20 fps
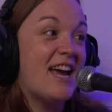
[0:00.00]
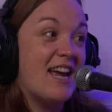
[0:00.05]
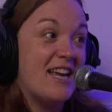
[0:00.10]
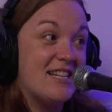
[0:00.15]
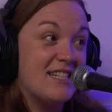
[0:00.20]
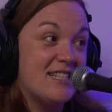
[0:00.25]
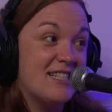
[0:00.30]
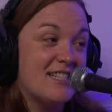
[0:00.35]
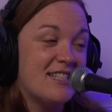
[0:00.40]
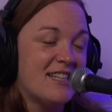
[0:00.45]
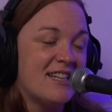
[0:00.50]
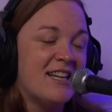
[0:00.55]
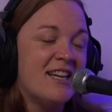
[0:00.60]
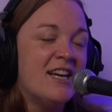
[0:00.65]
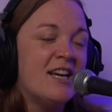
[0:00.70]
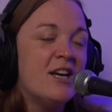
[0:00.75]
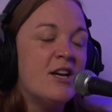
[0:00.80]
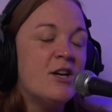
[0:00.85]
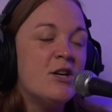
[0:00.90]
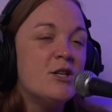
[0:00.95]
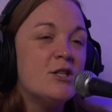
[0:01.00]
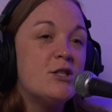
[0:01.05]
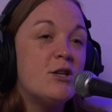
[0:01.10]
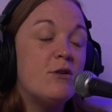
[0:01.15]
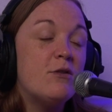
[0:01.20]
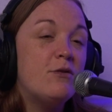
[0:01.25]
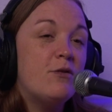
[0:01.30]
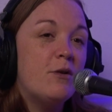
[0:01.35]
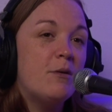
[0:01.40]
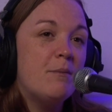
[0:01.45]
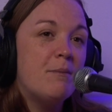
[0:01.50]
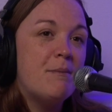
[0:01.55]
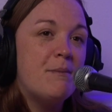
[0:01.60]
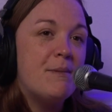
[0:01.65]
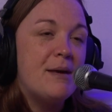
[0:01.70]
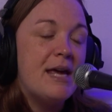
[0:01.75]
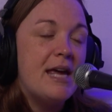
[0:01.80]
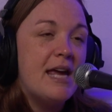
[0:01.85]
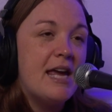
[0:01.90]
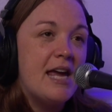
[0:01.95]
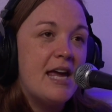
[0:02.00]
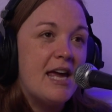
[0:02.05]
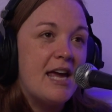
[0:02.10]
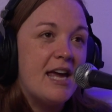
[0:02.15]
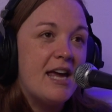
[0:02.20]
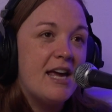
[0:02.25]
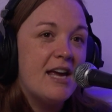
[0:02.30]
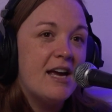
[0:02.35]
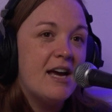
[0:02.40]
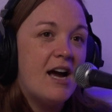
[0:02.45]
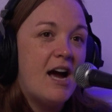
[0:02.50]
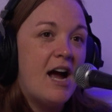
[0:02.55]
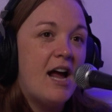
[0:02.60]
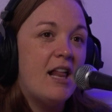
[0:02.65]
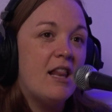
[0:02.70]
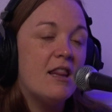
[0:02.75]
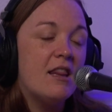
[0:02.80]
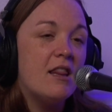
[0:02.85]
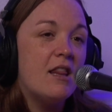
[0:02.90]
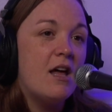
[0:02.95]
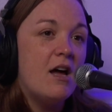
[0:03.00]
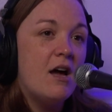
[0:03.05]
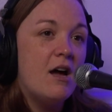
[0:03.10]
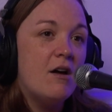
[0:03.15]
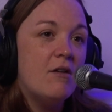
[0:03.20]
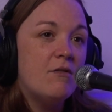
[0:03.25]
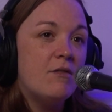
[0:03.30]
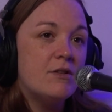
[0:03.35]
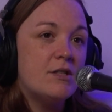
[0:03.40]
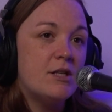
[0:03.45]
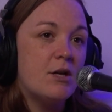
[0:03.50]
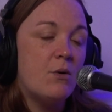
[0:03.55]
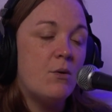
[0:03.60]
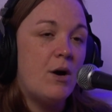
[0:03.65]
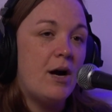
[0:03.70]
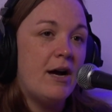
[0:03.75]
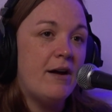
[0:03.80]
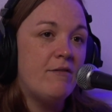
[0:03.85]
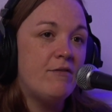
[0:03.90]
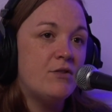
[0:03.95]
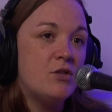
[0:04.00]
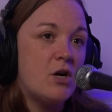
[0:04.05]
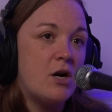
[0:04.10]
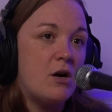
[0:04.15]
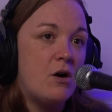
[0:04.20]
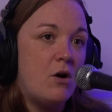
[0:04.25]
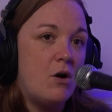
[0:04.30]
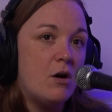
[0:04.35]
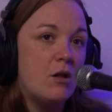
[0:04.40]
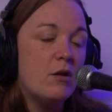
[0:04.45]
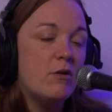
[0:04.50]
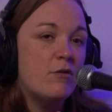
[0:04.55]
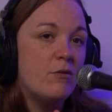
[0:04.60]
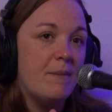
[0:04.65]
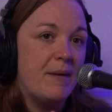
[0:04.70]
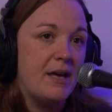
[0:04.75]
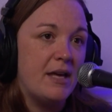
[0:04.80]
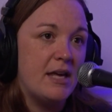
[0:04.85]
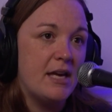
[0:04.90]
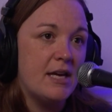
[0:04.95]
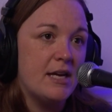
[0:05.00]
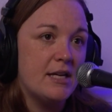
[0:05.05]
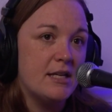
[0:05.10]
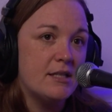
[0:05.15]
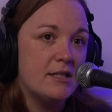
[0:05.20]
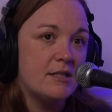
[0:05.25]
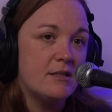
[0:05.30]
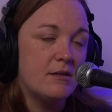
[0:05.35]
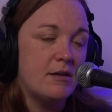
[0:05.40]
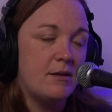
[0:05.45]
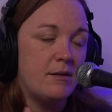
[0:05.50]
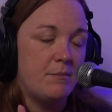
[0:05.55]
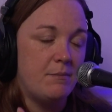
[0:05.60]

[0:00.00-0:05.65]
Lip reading: Yes. So for me, I've taught all of my kids,